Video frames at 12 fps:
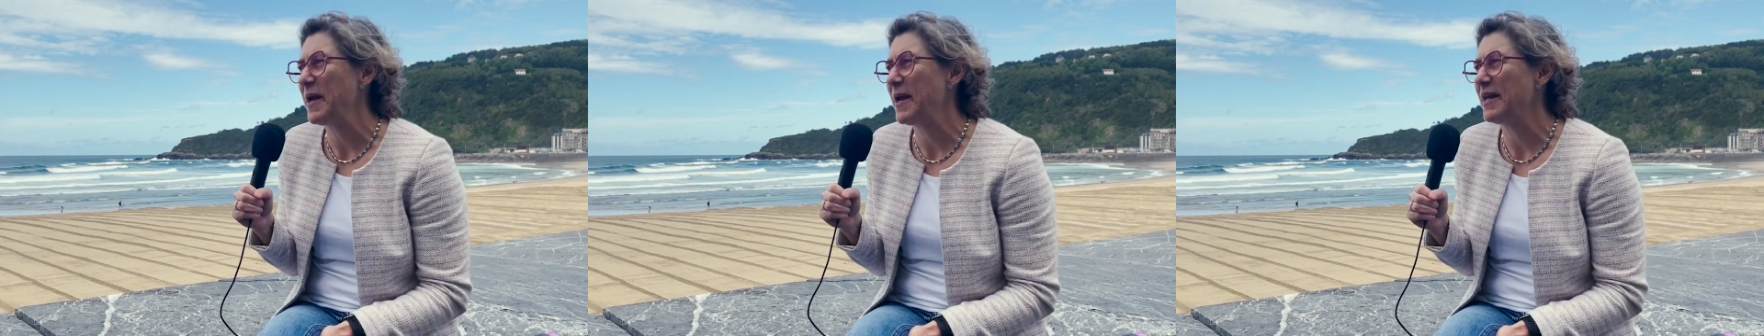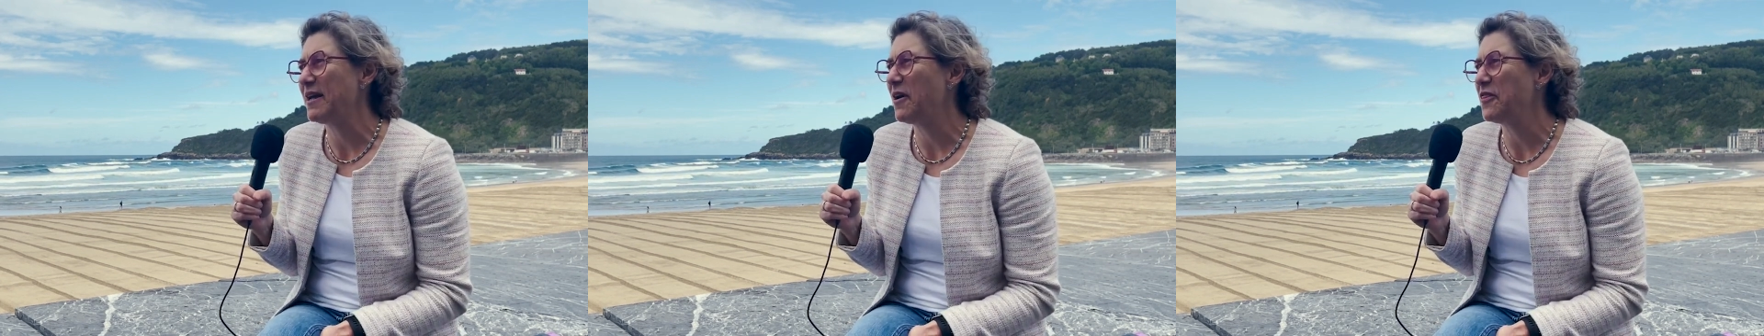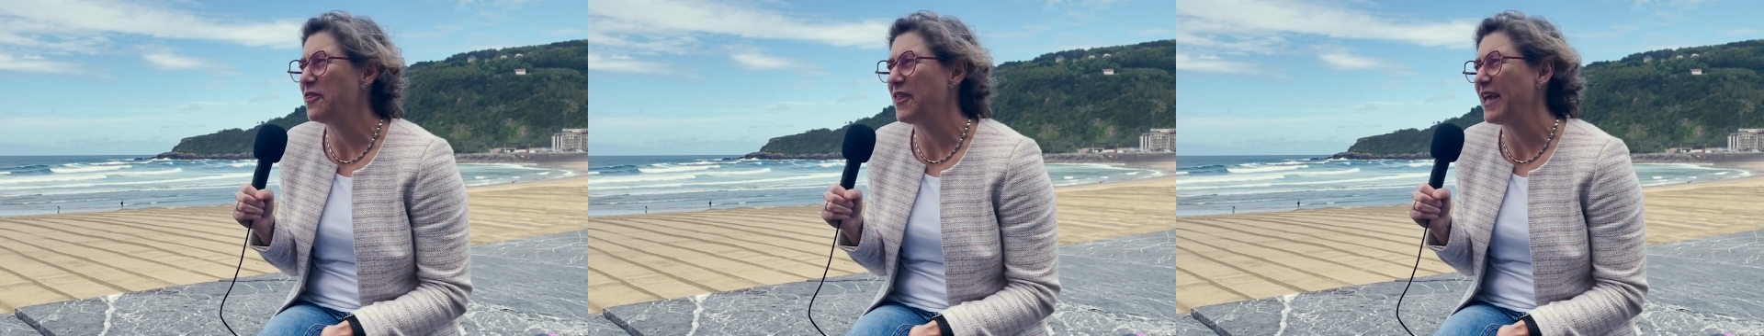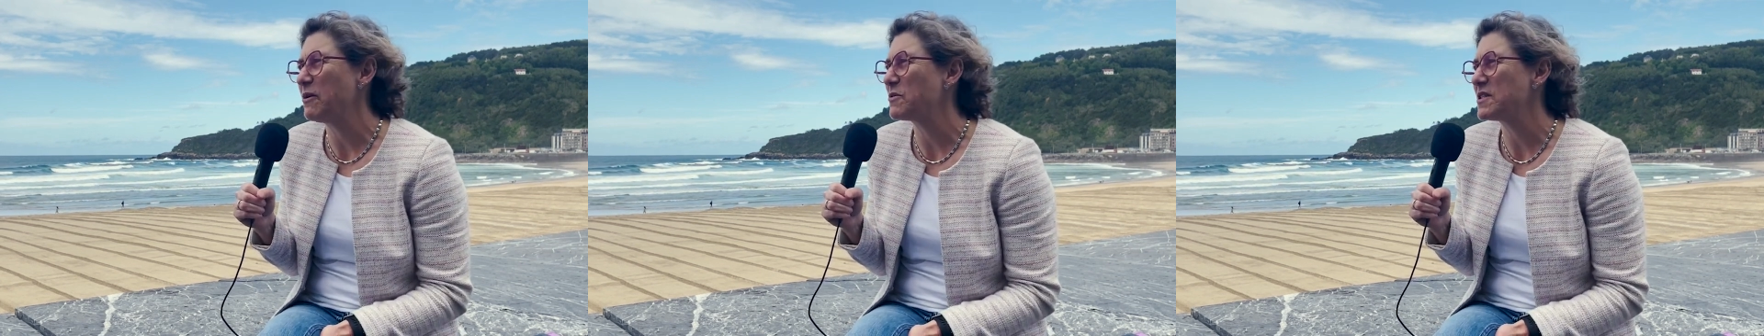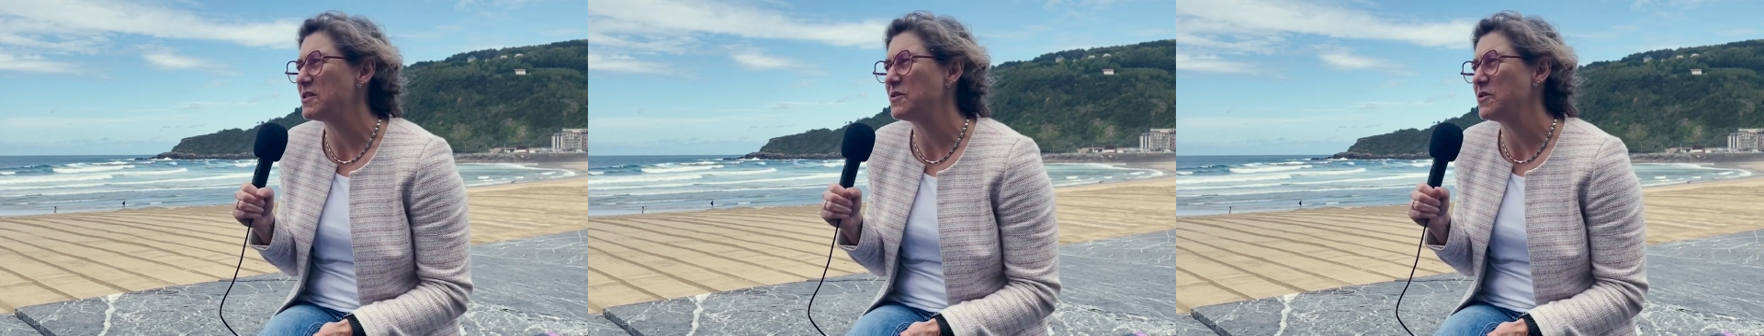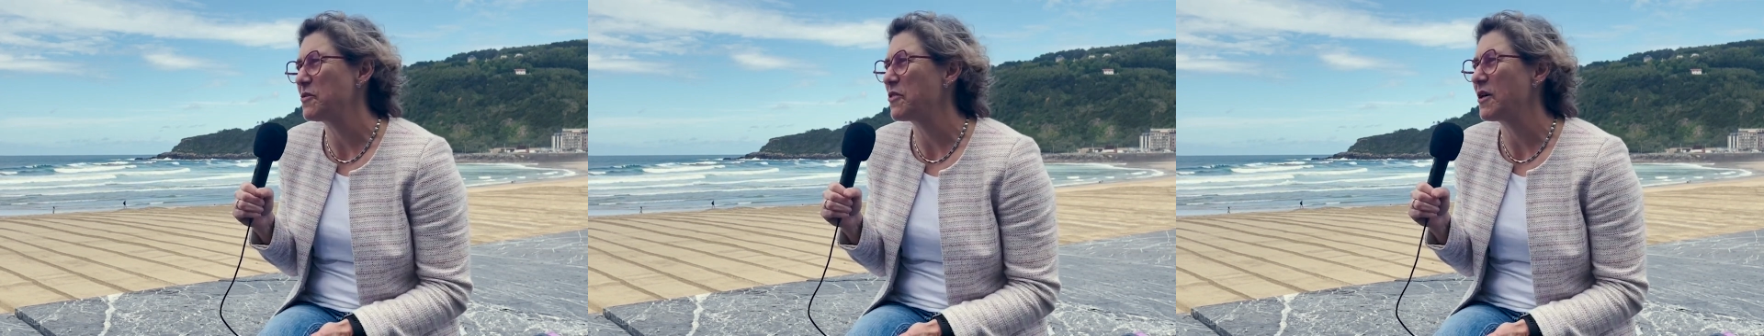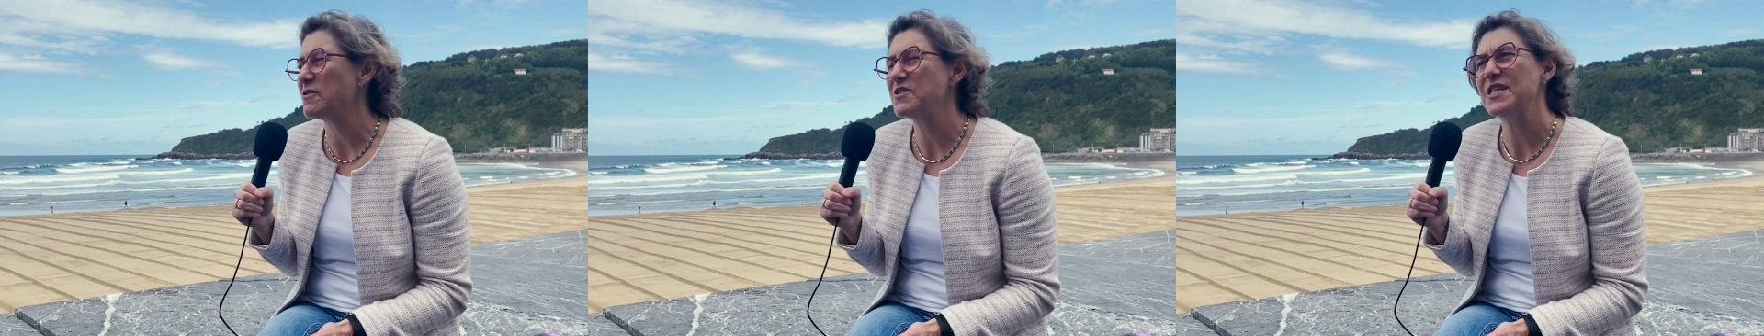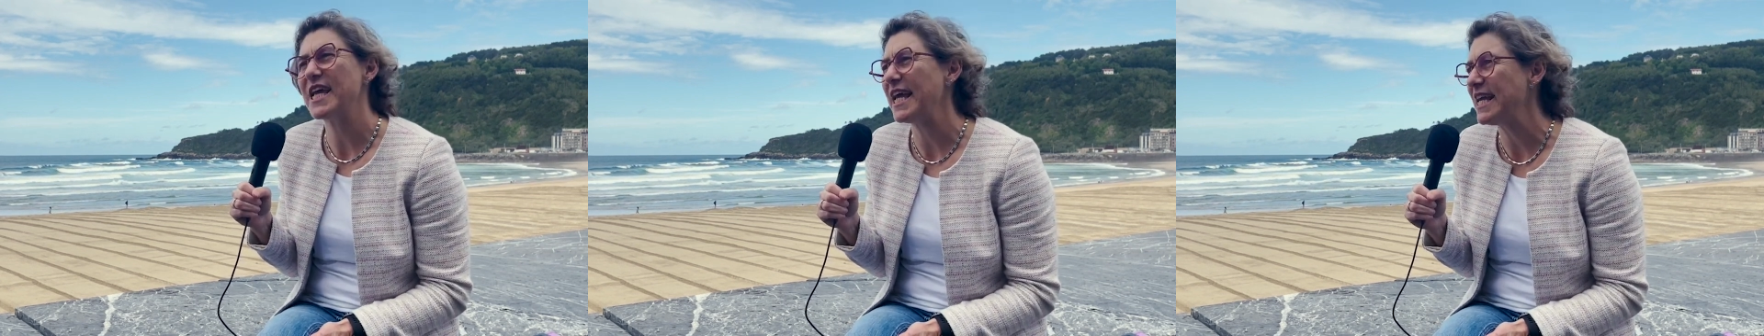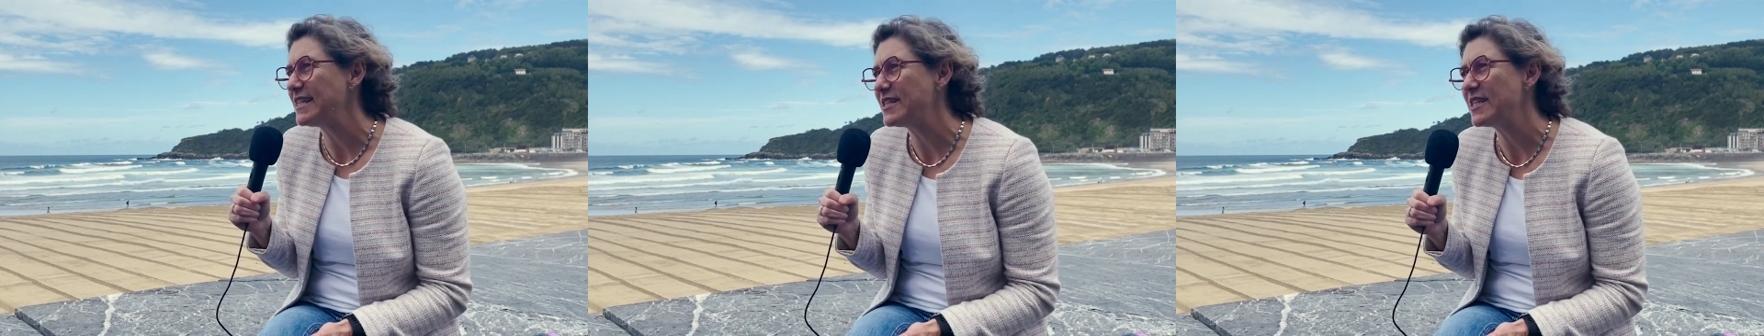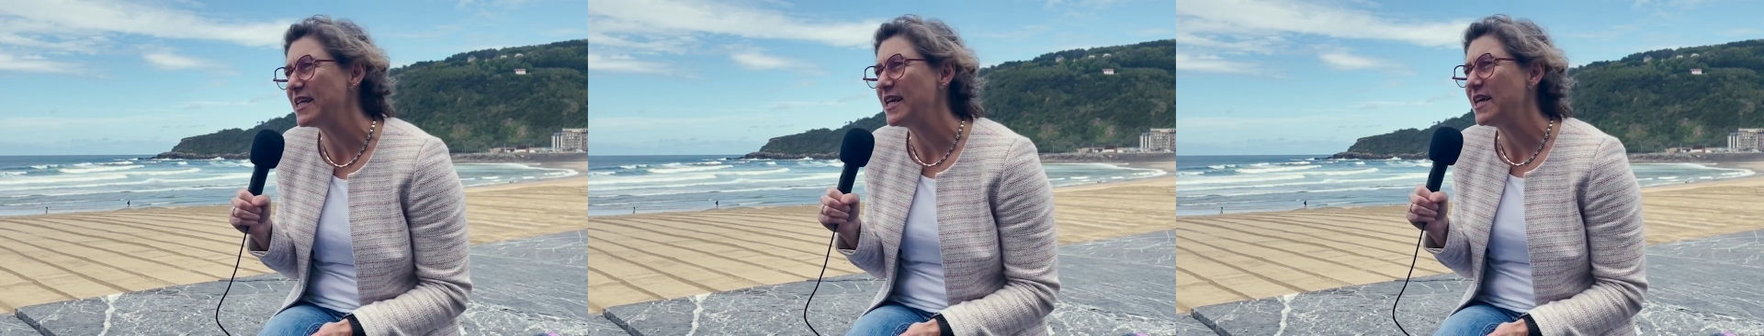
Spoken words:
And I think it was 2008.